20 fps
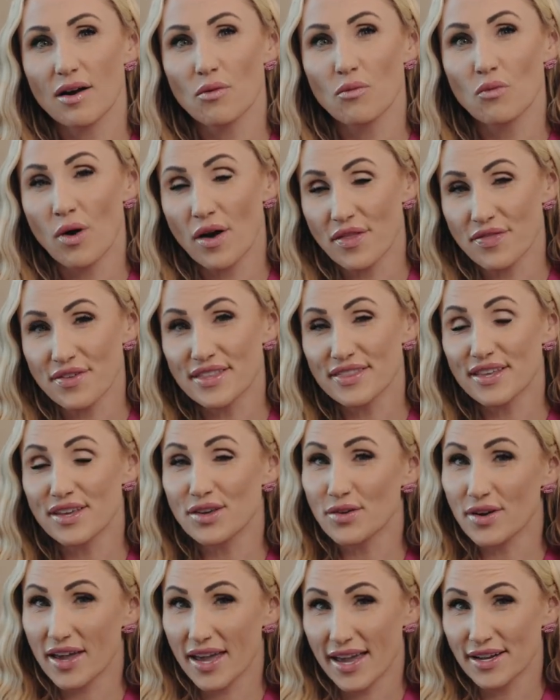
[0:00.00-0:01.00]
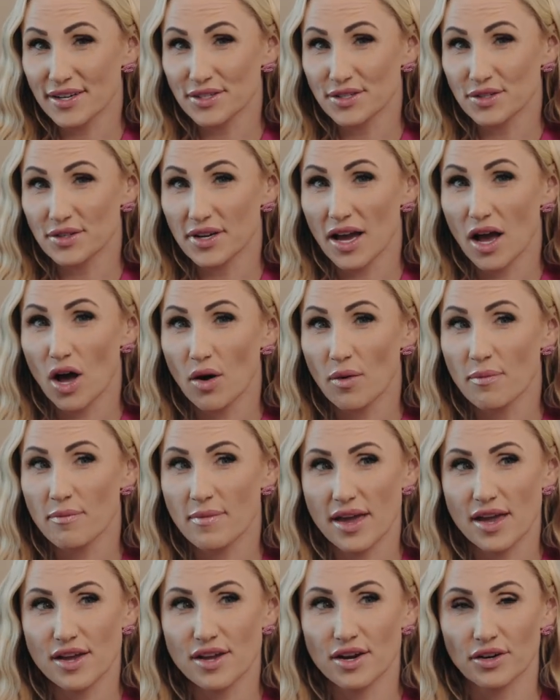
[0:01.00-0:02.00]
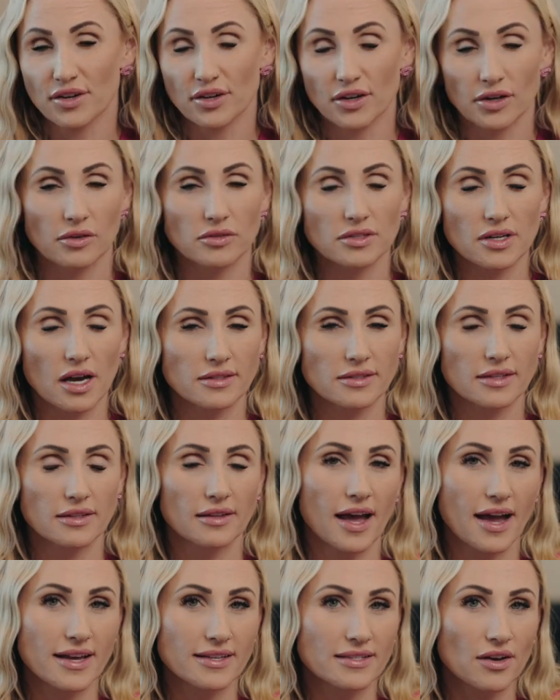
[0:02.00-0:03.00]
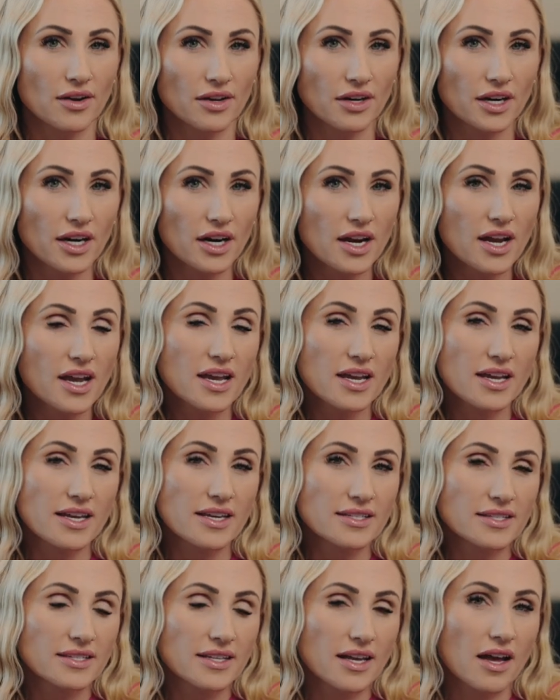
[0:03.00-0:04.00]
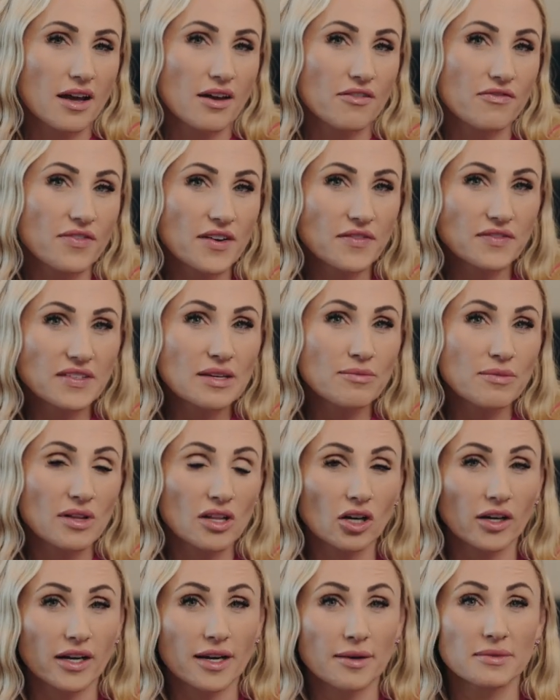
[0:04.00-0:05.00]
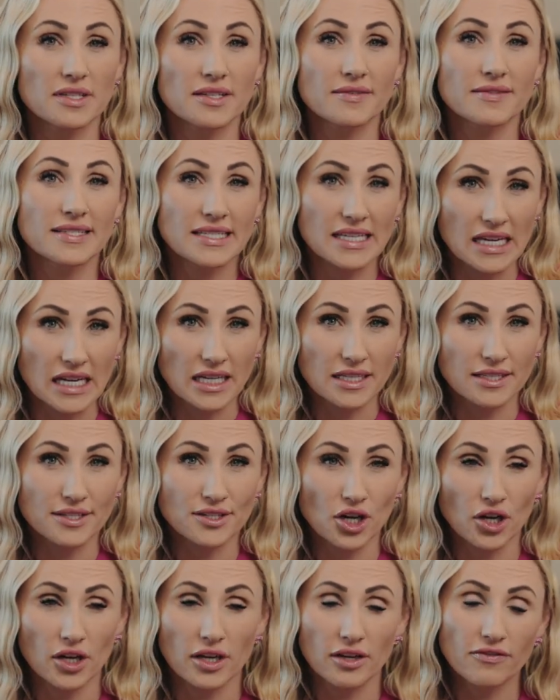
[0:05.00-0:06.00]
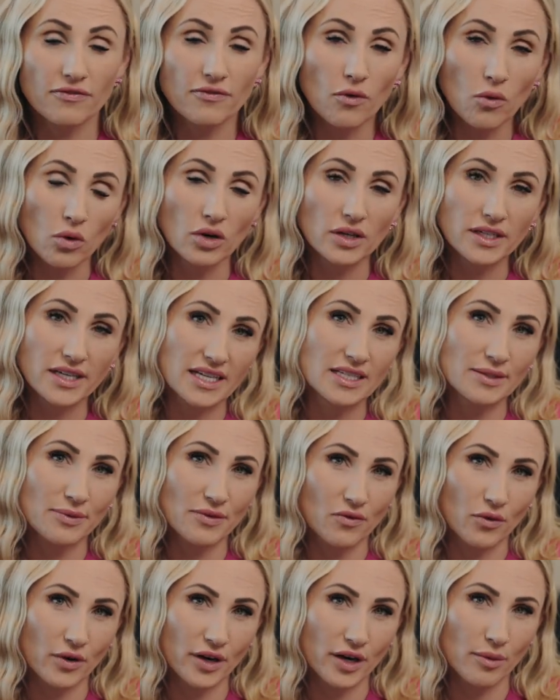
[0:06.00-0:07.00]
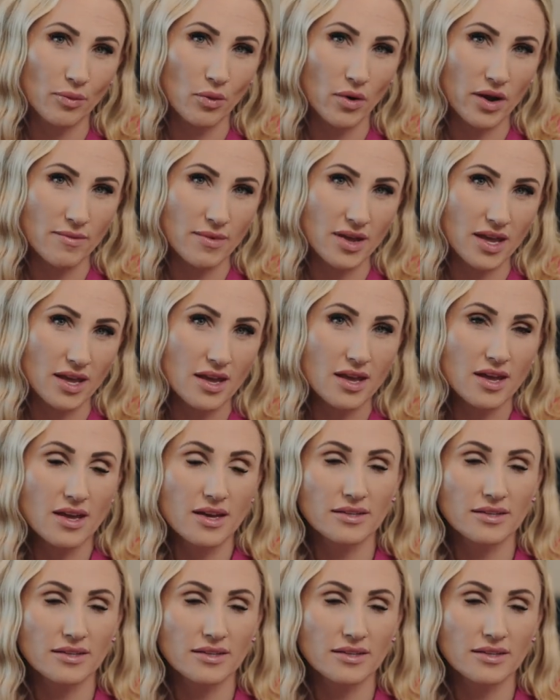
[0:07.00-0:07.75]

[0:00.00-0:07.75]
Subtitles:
One thing that you can do to help make your neurotoxin last longer is 50 milligrams of zinc starting 4 days before your appointment.